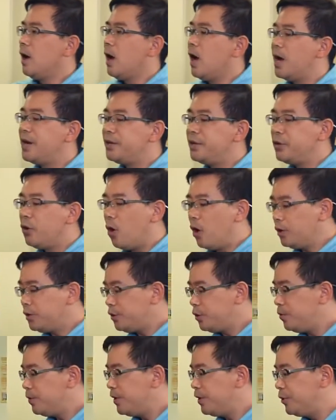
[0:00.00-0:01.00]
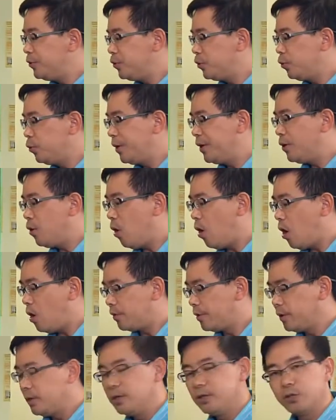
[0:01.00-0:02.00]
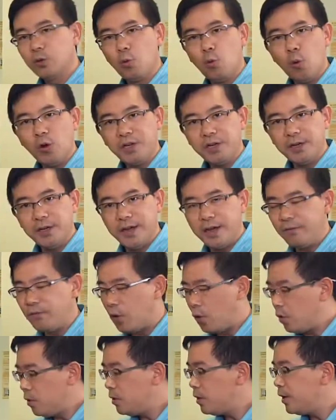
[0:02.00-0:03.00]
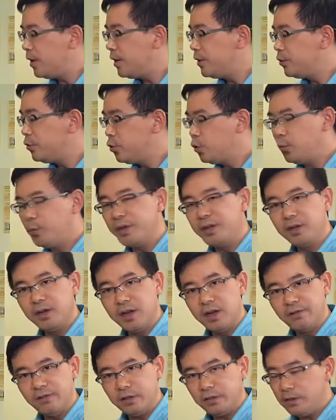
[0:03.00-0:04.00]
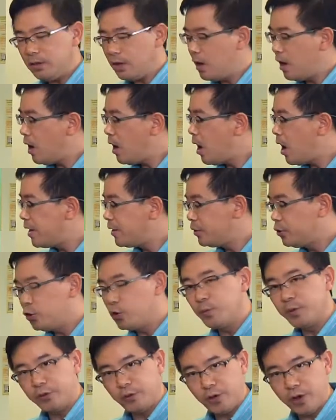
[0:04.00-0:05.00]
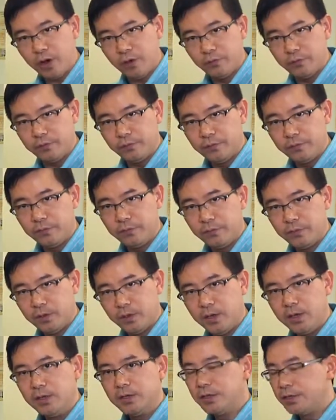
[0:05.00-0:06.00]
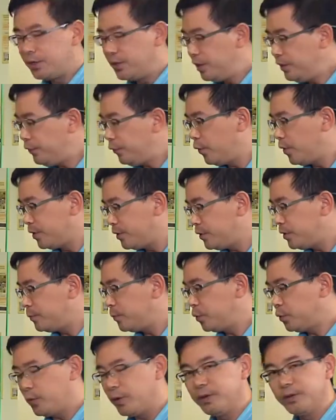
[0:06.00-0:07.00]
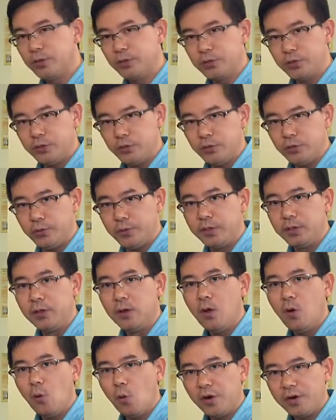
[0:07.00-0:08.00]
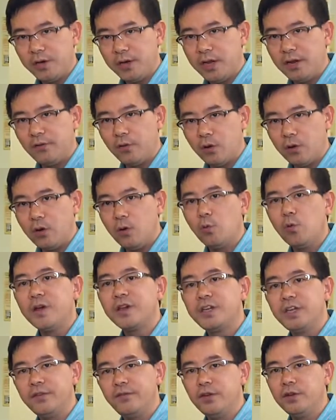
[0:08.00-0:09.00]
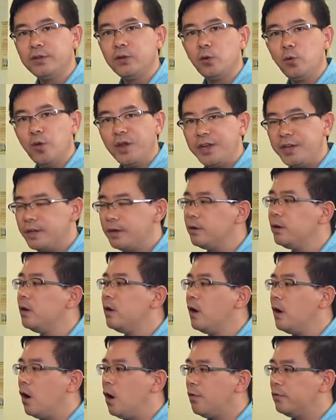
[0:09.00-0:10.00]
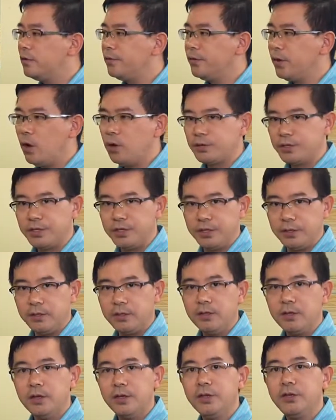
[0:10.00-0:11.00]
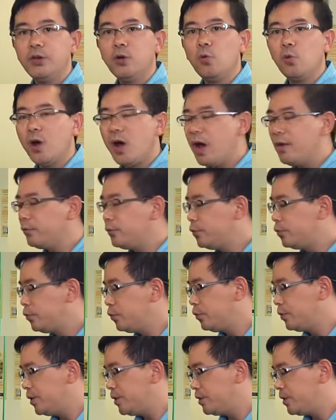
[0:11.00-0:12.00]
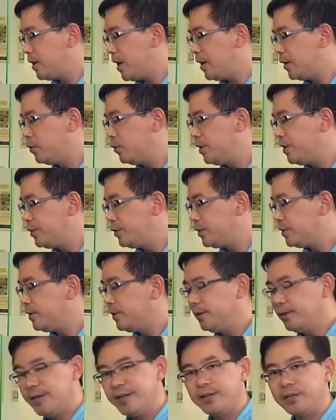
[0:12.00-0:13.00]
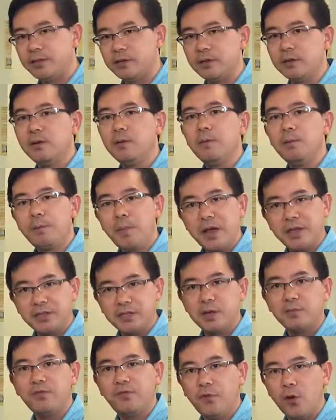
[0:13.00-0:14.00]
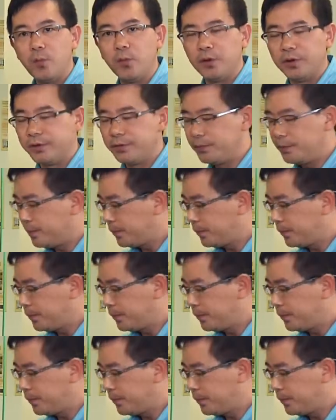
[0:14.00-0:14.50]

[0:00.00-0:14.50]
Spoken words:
And you also need to record the water level in tube 11 and tube 12. The difference between those two water level will give you the reading of the velocity. You will have to do this calculation later by some formula.